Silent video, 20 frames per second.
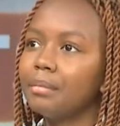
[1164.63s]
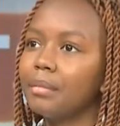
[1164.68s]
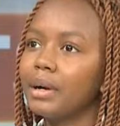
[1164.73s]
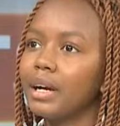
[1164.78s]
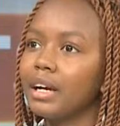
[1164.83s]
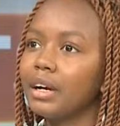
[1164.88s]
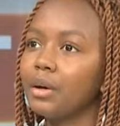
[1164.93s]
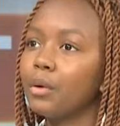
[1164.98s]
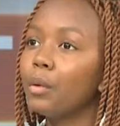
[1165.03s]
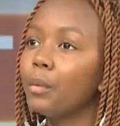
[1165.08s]

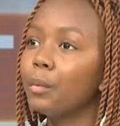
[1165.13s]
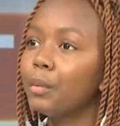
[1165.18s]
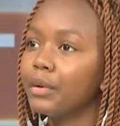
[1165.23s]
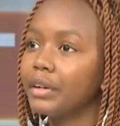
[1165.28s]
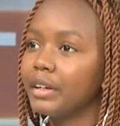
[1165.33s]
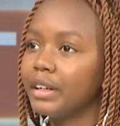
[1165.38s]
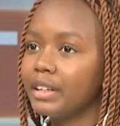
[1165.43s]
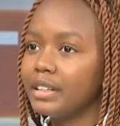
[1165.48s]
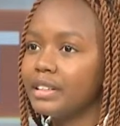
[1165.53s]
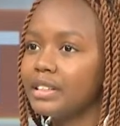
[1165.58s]
My
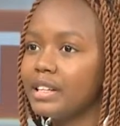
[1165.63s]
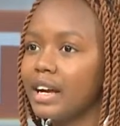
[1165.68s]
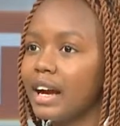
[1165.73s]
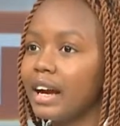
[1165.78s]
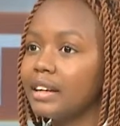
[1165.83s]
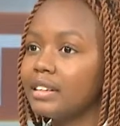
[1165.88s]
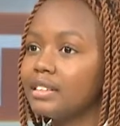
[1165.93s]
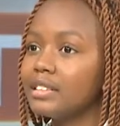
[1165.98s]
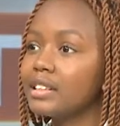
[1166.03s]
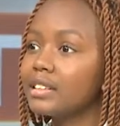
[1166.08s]
opponent
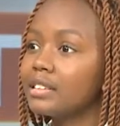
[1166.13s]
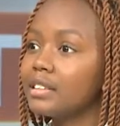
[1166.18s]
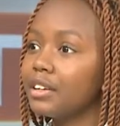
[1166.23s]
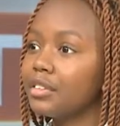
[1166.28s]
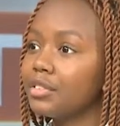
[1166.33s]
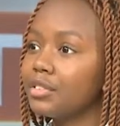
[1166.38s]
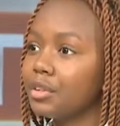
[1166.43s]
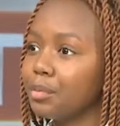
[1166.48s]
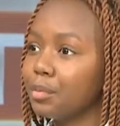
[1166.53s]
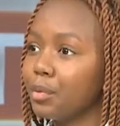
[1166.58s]
had
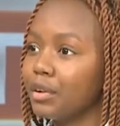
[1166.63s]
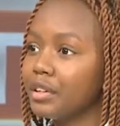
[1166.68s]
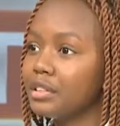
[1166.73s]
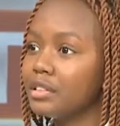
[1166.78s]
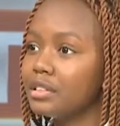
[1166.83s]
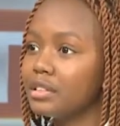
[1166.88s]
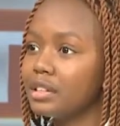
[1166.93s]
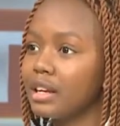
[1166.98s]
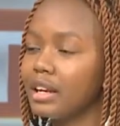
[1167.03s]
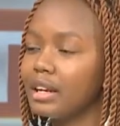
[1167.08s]
600
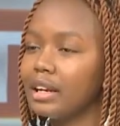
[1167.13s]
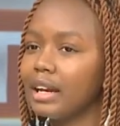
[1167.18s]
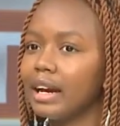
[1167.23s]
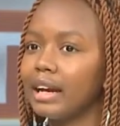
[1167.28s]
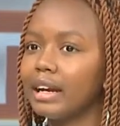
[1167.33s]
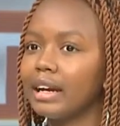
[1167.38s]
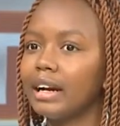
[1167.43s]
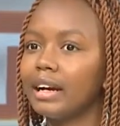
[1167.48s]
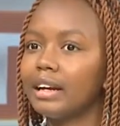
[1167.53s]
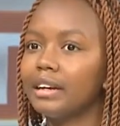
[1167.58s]
points and
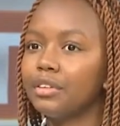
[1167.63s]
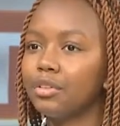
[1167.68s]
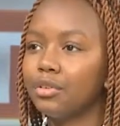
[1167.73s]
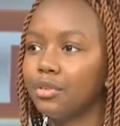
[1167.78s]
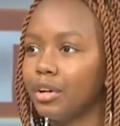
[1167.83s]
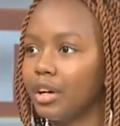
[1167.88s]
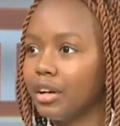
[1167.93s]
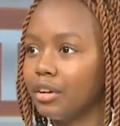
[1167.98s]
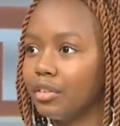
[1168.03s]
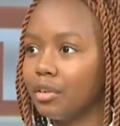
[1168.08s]
I had
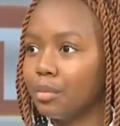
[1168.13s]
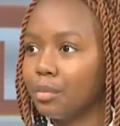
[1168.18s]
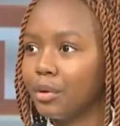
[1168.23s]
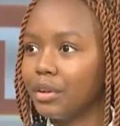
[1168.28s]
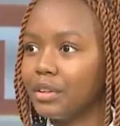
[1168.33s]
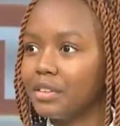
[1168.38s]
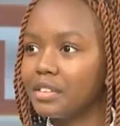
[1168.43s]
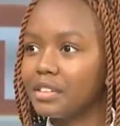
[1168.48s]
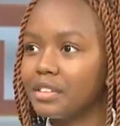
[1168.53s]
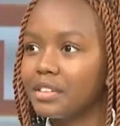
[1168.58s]
300
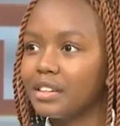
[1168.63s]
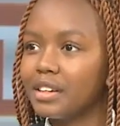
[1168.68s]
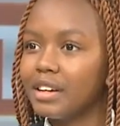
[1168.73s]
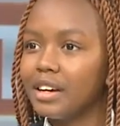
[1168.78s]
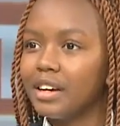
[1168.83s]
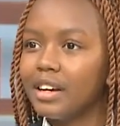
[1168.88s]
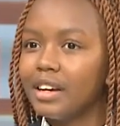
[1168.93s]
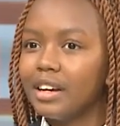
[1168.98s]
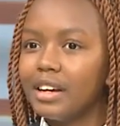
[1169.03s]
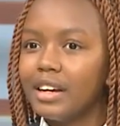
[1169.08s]
points.
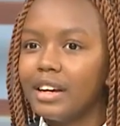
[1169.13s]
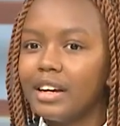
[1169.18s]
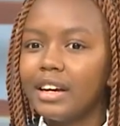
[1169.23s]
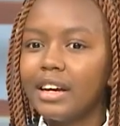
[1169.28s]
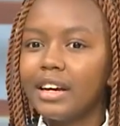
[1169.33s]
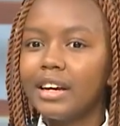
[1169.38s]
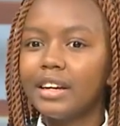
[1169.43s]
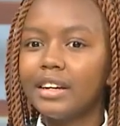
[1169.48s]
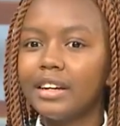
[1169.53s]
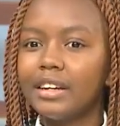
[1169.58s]

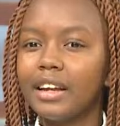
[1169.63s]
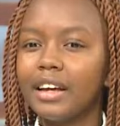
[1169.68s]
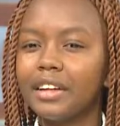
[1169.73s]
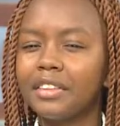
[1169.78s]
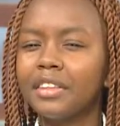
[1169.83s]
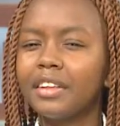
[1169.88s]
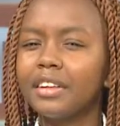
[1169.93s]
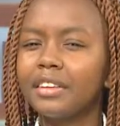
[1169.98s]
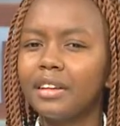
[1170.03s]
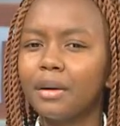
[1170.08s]
And I
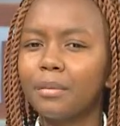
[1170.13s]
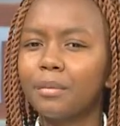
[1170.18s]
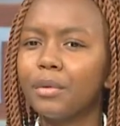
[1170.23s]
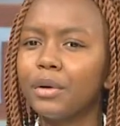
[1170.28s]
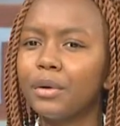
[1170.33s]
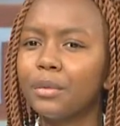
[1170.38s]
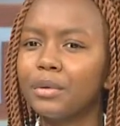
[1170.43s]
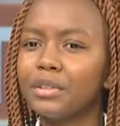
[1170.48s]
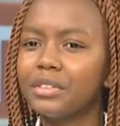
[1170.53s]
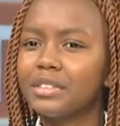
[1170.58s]
think that boy